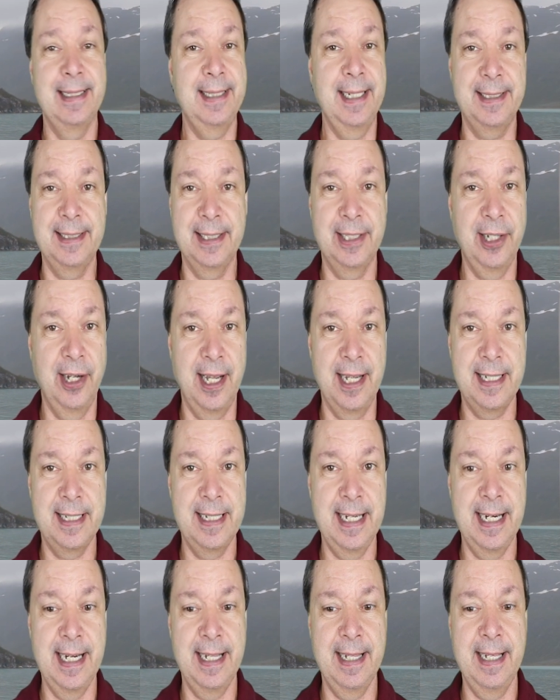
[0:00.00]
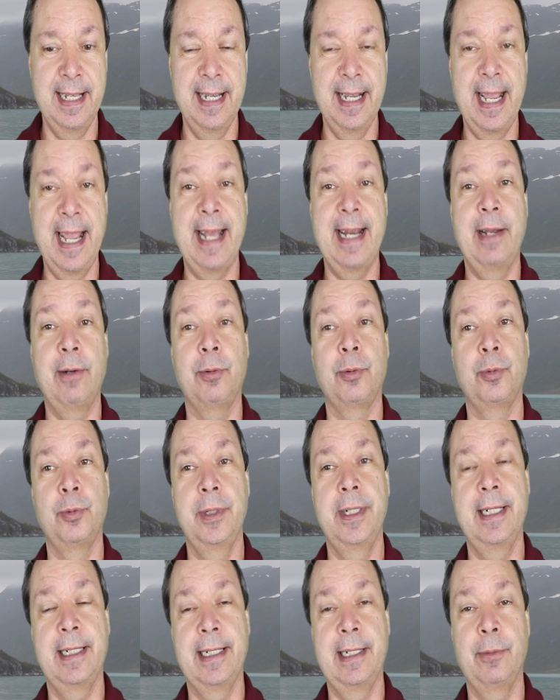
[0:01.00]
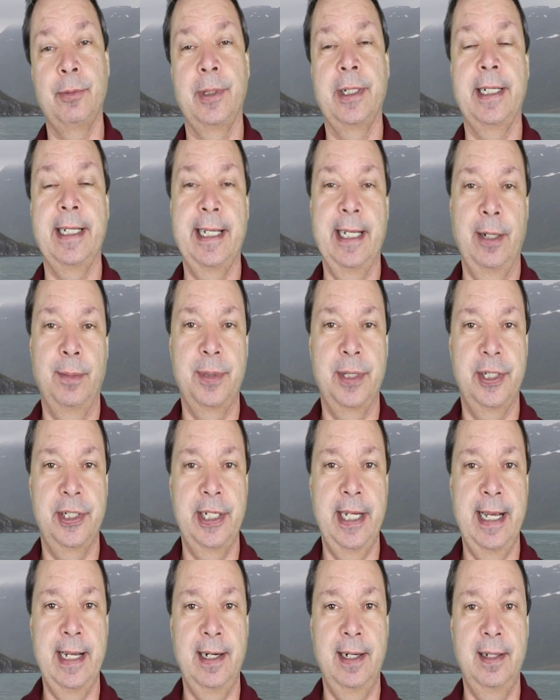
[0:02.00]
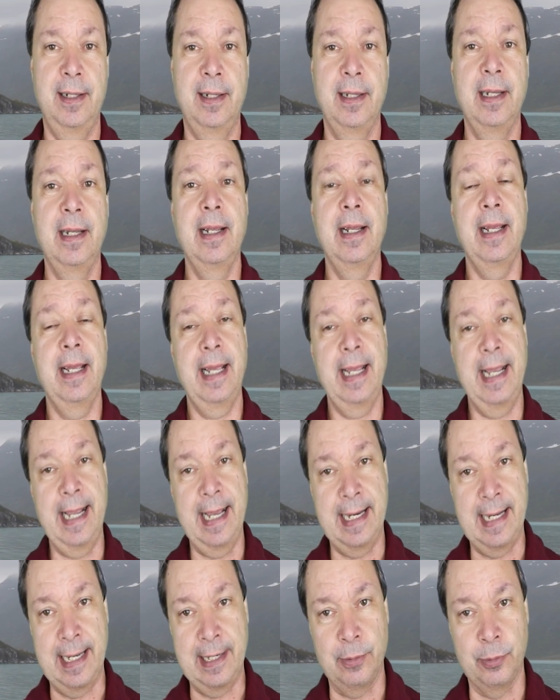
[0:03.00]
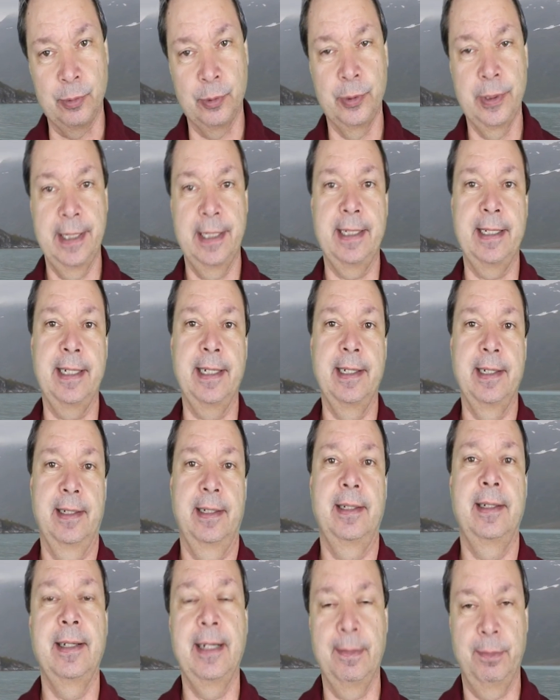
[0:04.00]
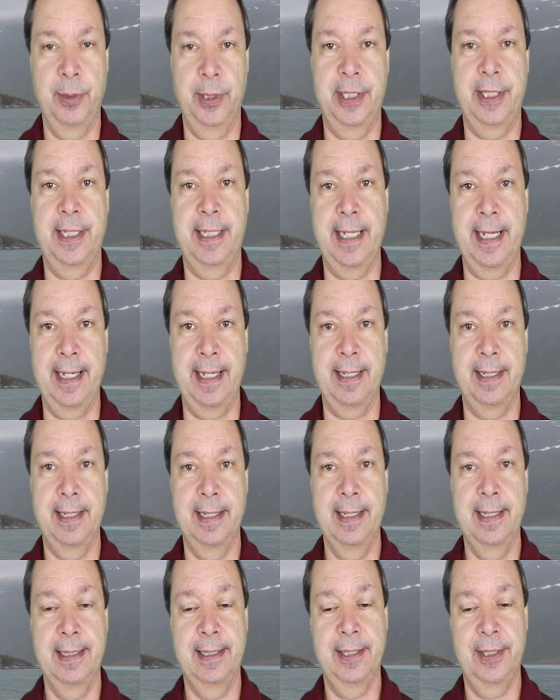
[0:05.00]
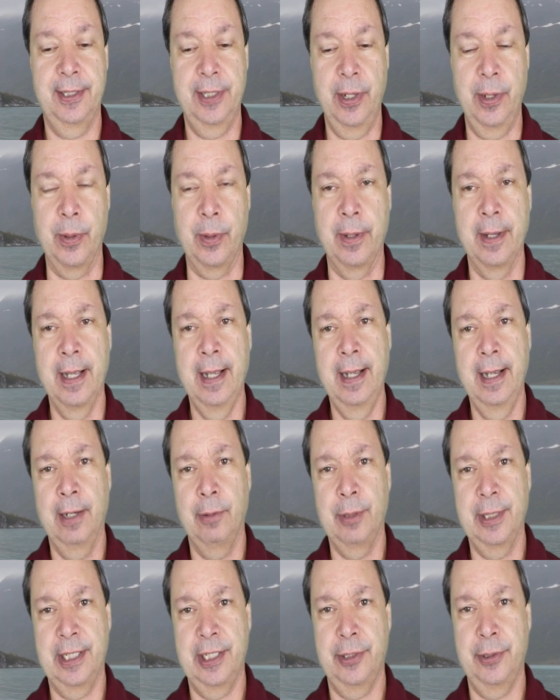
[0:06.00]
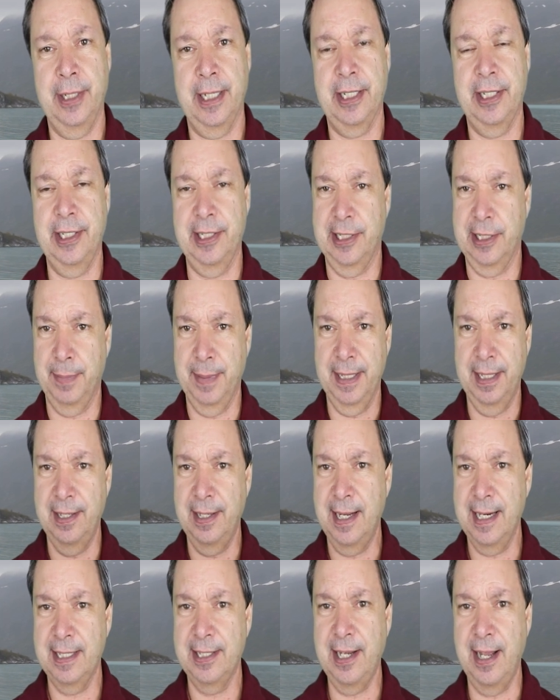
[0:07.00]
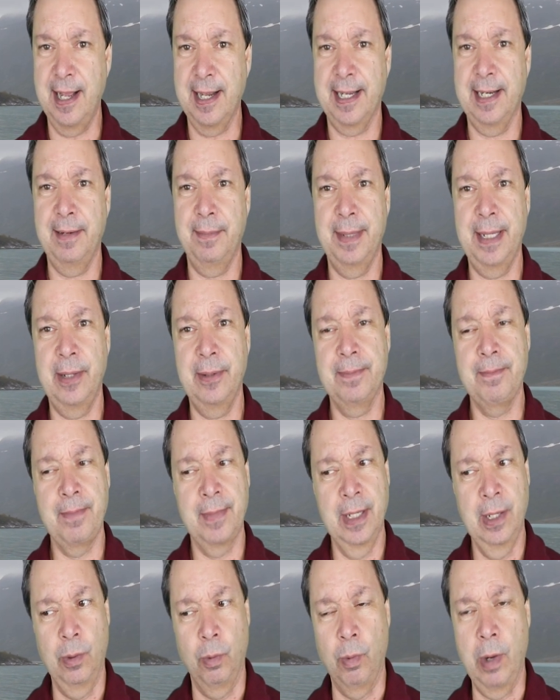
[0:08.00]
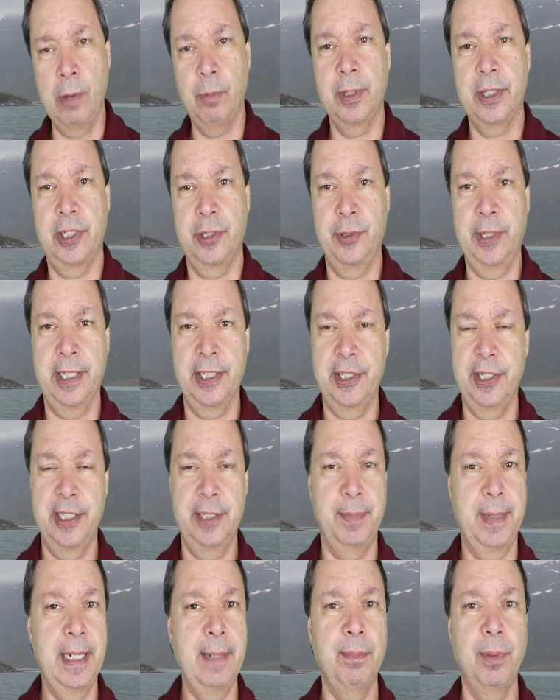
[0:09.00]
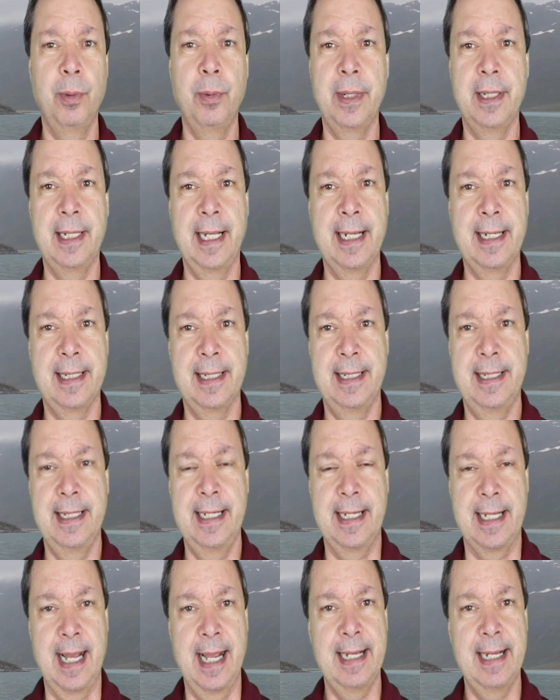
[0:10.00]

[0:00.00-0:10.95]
Doesn't cost anything and it really, really helps the channel, and I'd really appreciate it. So, restrictions. There's been a lot of talking about what restrictions people would like to see.